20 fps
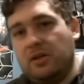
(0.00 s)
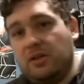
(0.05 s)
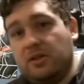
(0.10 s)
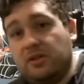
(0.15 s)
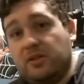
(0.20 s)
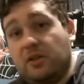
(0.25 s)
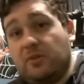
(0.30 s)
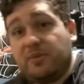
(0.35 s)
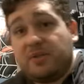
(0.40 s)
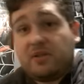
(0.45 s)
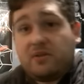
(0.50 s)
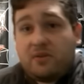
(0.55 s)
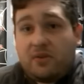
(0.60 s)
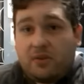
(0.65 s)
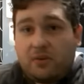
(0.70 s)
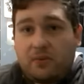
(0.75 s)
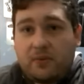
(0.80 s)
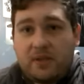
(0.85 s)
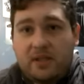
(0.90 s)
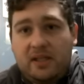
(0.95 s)
So episode
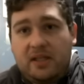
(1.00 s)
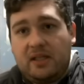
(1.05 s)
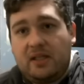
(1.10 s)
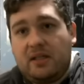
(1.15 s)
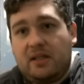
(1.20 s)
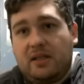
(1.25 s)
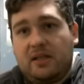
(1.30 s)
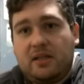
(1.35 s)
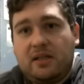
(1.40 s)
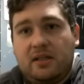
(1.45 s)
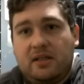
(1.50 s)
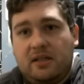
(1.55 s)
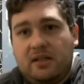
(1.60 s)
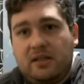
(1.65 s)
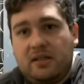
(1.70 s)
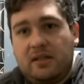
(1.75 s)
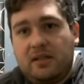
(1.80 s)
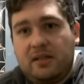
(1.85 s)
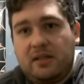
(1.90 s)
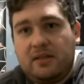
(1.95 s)
three, uh,
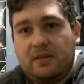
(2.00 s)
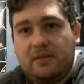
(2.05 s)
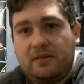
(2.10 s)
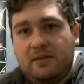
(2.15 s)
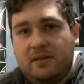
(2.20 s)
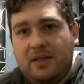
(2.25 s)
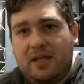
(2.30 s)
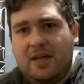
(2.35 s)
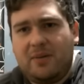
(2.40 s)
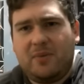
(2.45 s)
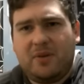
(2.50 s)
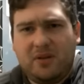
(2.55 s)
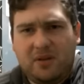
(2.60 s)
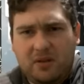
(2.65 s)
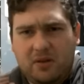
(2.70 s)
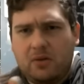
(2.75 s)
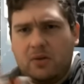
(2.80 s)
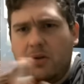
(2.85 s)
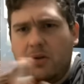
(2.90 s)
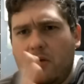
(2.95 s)
I'm a
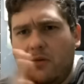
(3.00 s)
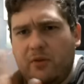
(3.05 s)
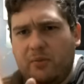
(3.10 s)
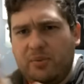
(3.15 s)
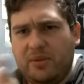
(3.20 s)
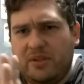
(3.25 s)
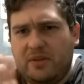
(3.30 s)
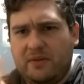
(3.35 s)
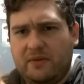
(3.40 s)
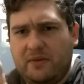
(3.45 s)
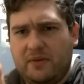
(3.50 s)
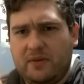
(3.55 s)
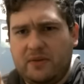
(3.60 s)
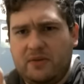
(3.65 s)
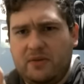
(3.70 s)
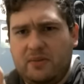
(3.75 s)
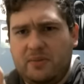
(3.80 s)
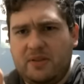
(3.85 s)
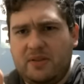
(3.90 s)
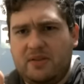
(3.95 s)
little over the place with the first
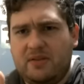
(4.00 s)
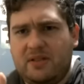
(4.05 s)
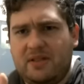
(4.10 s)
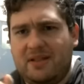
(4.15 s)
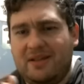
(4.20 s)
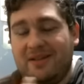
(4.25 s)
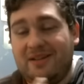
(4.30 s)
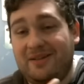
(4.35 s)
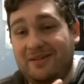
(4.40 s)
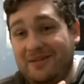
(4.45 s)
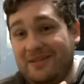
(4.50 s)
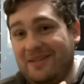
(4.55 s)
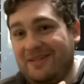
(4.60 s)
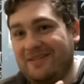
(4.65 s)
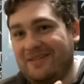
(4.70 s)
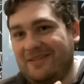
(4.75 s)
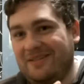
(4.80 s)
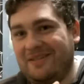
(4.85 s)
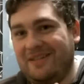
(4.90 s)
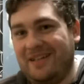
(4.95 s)
two episodes. I think that was
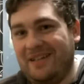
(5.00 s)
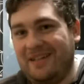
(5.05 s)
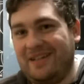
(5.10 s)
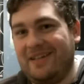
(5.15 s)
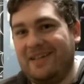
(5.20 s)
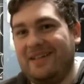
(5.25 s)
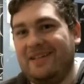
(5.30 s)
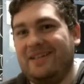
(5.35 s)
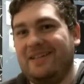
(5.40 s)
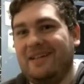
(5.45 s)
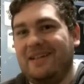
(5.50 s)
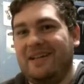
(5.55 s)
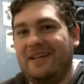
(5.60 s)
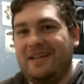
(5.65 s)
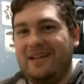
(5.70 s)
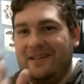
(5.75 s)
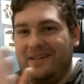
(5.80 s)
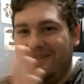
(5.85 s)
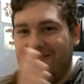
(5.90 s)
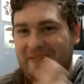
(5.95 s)
also like that.
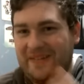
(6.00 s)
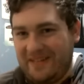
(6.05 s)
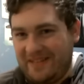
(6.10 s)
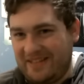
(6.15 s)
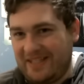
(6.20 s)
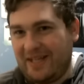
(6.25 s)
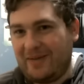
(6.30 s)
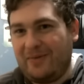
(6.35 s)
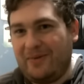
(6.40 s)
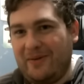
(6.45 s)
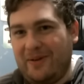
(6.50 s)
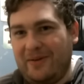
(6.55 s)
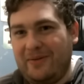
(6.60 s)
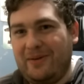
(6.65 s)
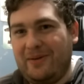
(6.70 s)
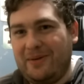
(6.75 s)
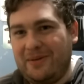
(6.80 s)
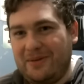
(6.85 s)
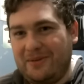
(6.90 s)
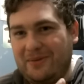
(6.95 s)
First time around
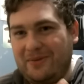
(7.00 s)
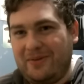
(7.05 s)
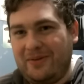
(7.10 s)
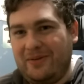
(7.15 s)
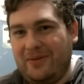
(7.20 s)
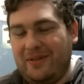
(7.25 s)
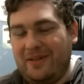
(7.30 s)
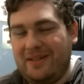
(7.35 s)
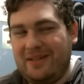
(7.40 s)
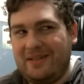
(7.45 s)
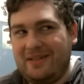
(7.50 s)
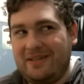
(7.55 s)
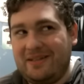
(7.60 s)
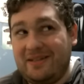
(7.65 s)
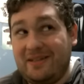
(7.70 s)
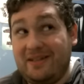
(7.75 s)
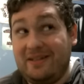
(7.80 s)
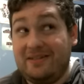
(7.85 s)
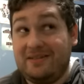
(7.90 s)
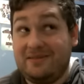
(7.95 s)
I was reviewing this
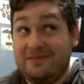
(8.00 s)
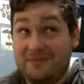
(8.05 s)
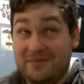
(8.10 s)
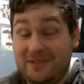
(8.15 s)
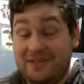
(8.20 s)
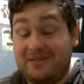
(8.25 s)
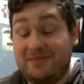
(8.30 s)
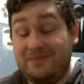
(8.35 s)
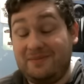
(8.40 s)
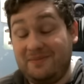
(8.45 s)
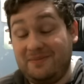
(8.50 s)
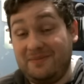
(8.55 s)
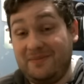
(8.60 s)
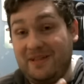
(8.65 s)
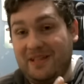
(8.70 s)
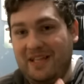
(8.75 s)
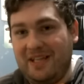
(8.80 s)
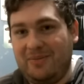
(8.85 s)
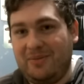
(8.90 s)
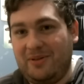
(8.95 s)
and mis
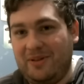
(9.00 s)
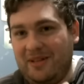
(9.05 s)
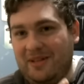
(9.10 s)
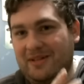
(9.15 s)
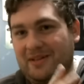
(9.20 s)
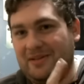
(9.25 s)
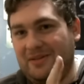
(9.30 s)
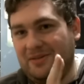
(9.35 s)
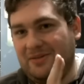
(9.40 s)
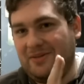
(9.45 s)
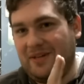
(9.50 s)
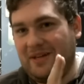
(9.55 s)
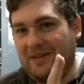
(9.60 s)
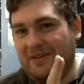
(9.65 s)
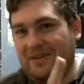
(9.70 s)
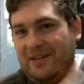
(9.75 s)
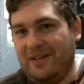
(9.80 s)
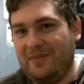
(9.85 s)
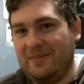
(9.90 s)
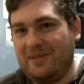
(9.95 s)
labeling the two Rider
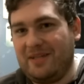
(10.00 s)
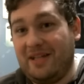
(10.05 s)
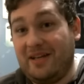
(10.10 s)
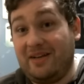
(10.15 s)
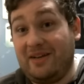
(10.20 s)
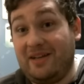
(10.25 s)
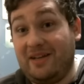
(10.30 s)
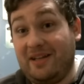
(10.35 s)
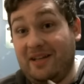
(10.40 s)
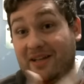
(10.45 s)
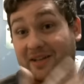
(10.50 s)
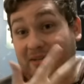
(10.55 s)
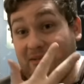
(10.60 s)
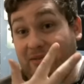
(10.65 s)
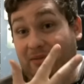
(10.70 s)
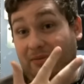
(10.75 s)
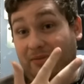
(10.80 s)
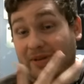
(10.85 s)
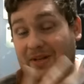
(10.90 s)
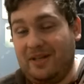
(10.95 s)
names. Now I got like
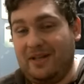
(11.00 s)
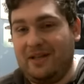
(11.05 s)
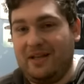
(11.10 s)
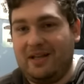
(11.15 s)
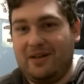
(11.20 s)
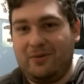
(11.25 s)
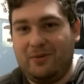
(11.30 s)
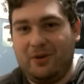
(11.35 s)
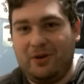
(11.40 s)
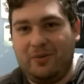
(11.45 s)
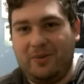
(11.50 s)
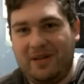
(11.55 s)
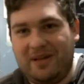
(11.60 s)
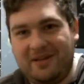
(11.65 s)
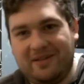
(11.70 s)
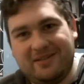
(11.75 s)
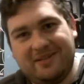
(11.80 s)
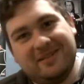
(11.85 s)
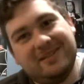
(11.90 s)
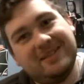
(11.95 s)
three I gotta worry about.